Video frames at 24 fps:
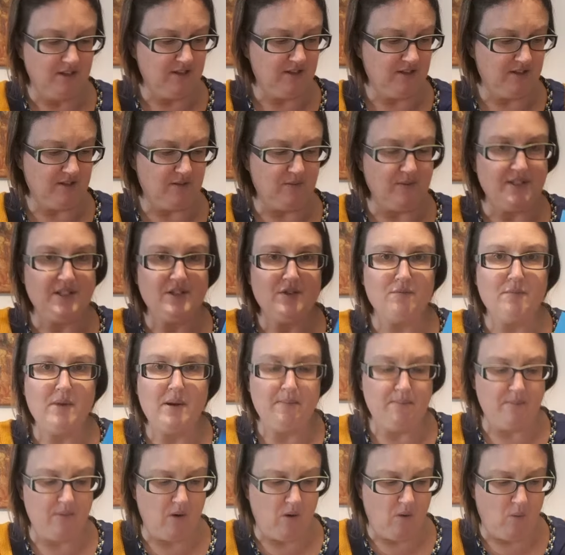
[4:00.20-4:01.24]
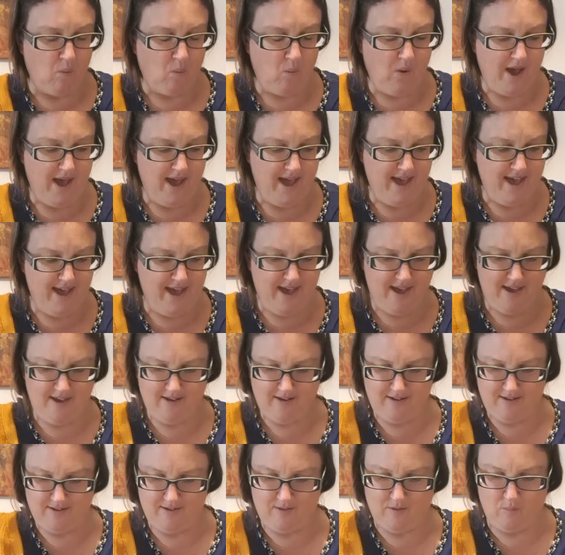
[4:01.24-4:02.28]
So to remember where
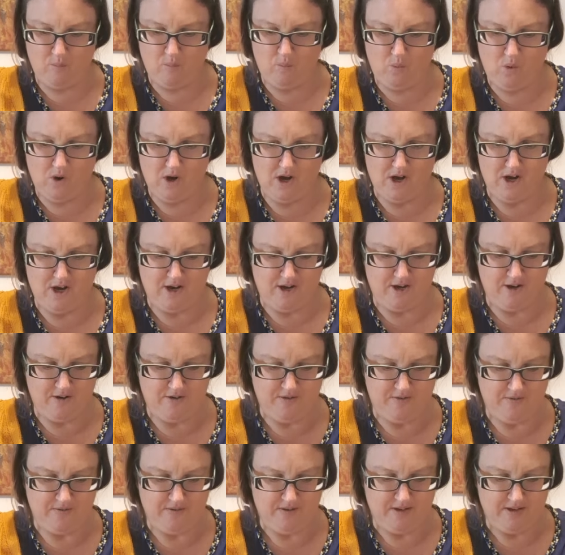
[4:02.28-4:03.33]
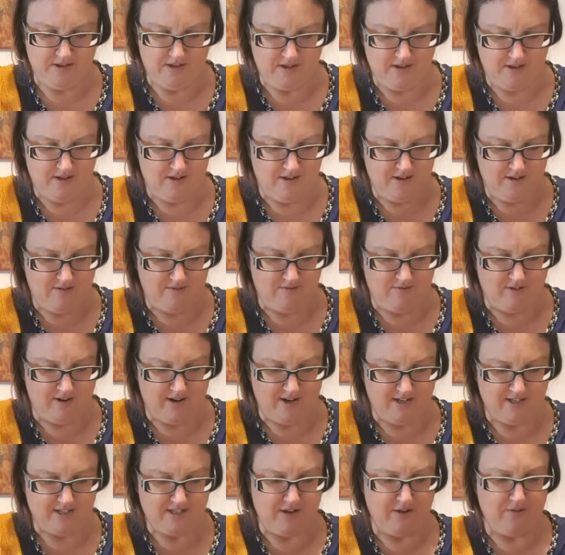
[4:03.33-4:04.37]
and were. Right,
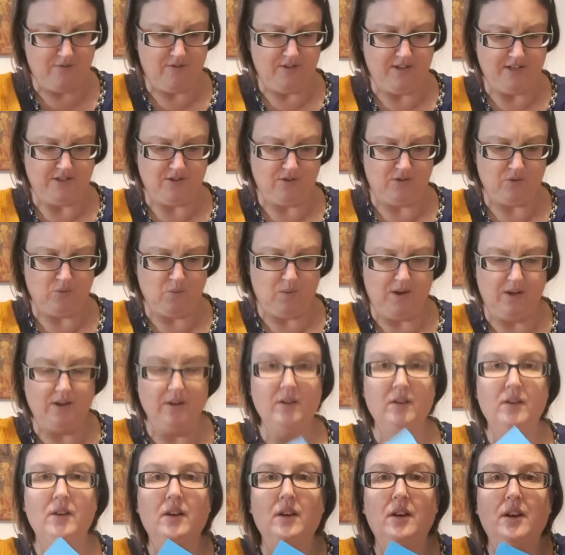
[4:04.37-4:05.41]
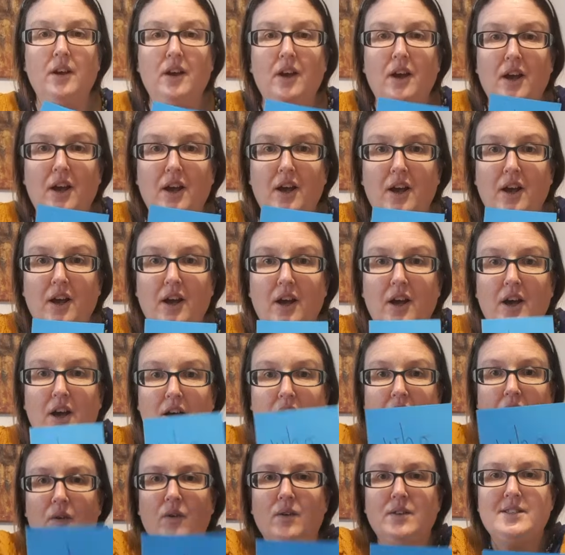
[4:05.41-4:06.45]
let's go for this odd one.
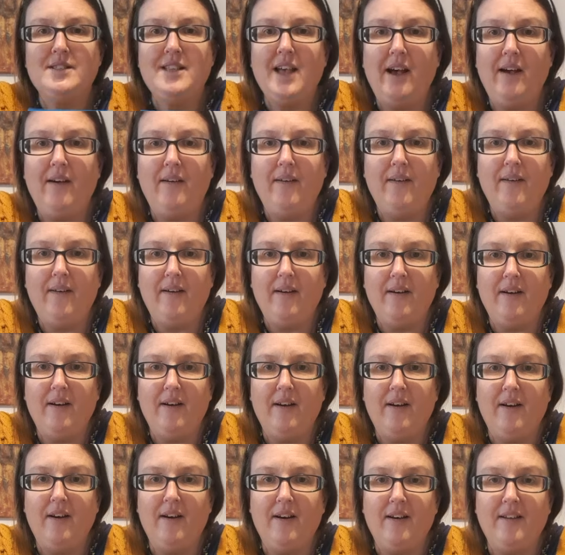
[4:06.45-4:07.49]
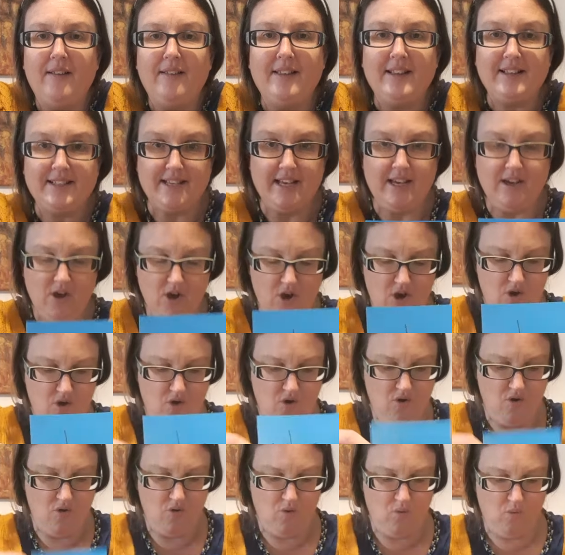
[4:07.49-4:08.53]
What's that? That's it.
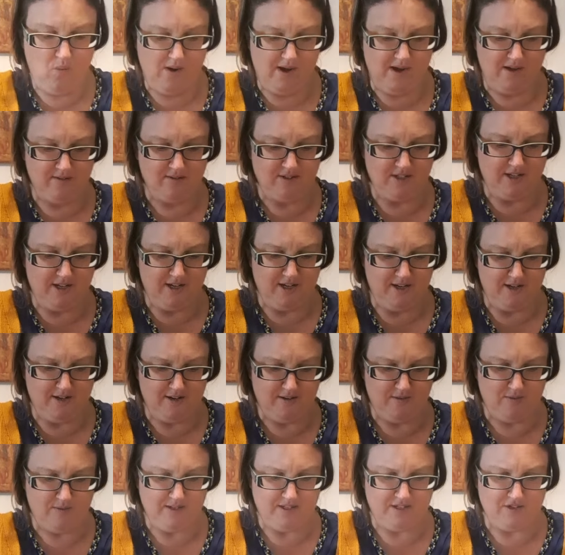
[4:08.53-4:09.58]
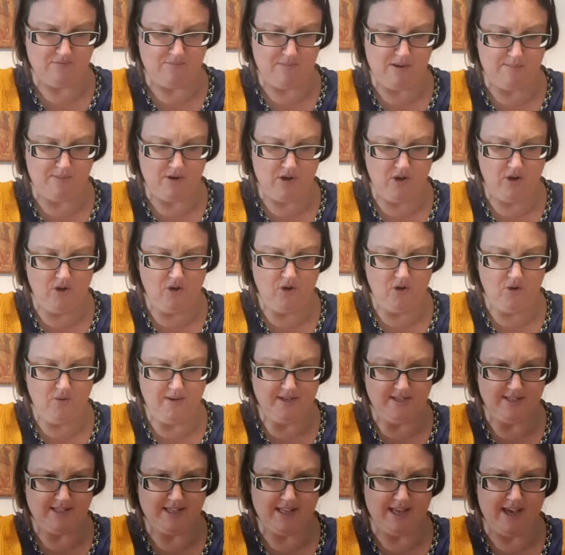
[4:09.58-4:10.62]
Who? Well done. Need to remember who
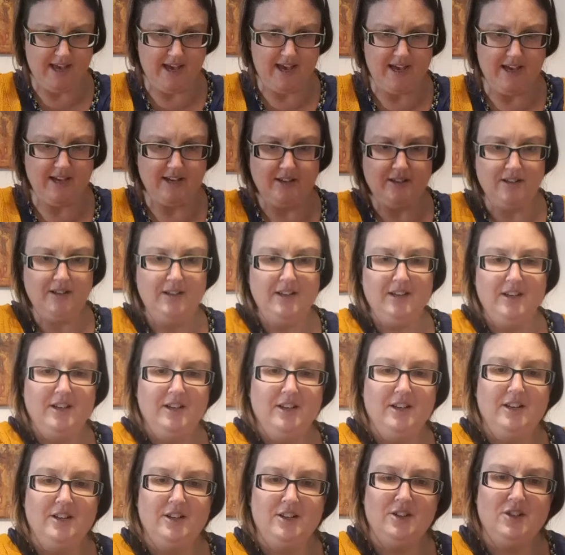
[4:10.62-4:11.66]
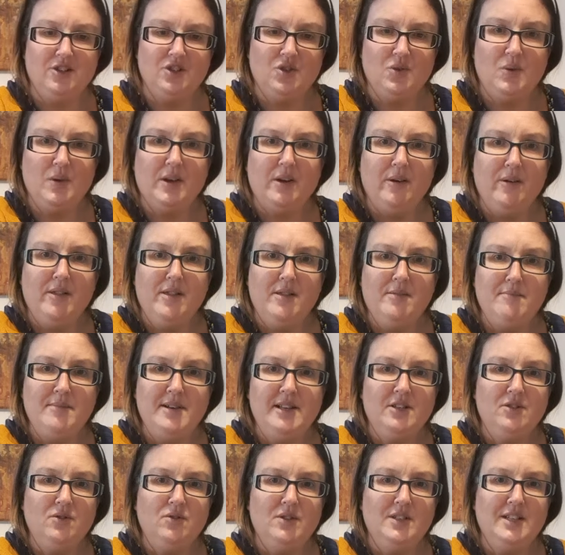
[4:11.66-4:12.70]
is there. Should we go in the
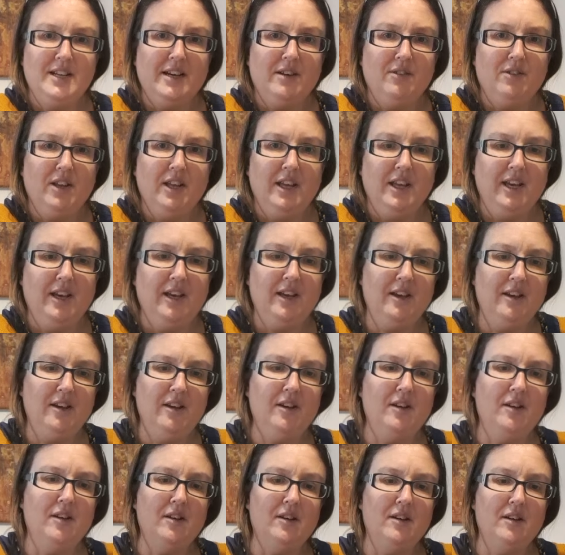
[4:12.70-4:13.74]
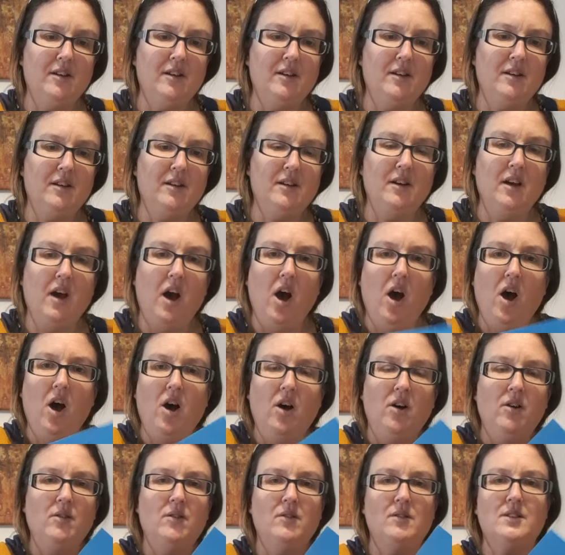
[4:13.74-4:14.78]
middle down here?
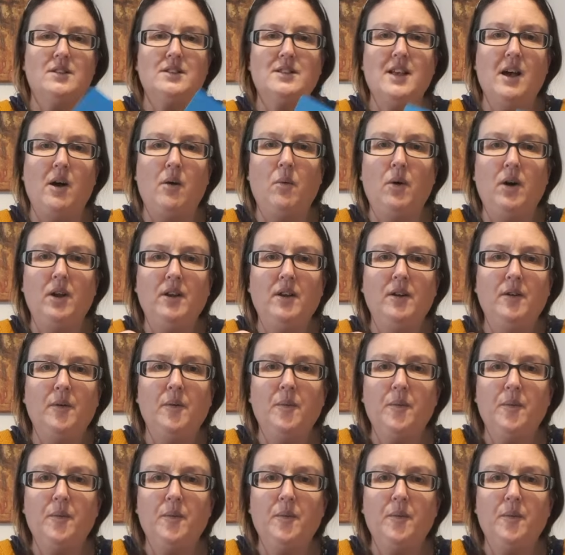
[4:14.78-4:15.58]
What's that one?